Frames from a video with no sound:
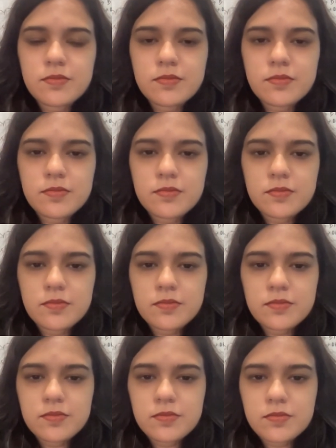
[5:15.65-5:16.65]

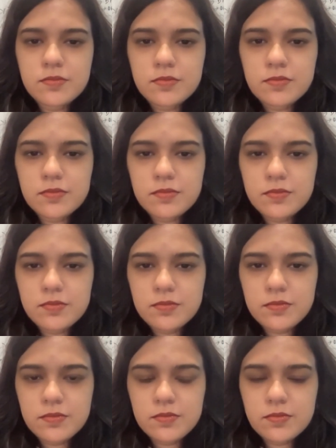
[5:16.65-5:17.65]

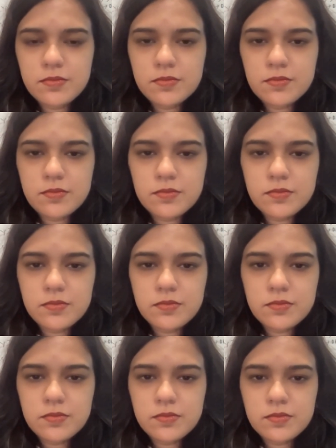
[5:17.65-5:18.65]

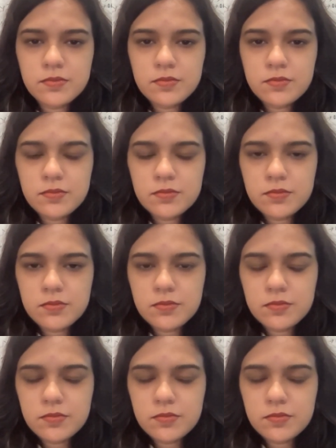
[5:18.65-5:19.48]
This person isn't speaking.